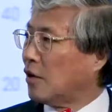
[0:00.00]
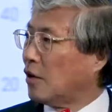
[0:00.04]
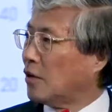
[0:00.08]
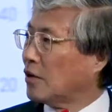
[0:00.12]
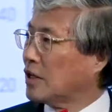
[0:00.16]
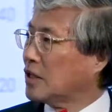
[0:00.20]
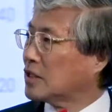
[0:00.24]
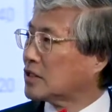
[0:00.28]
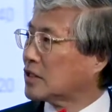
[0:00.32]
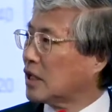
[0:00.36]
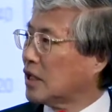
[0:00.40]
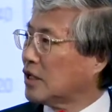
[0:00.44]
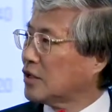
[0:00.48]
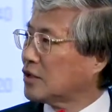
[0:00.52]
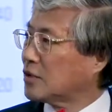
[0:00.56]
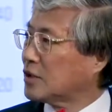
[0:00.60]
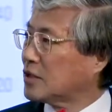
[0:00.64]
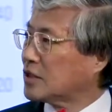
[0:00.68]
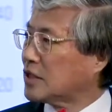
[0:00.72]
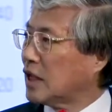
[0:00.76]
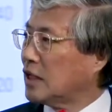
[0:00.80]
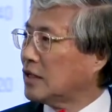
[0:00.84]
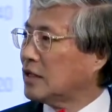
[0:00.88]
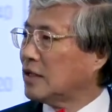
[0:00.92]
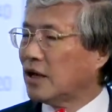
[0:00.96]
all these
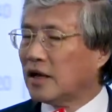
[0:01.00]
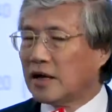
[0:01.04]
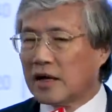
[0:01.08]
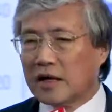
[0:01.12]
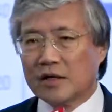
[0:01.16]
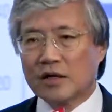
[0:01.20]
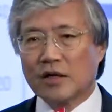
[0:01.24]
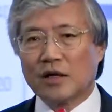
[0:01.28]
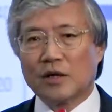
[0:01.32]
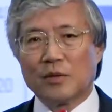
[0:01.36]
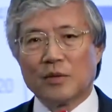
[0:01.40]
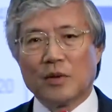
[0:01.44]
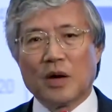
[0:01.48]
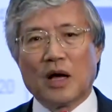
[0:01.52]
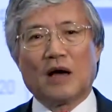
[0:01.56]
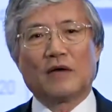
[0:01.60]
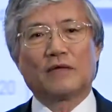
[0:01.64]
countries that did it will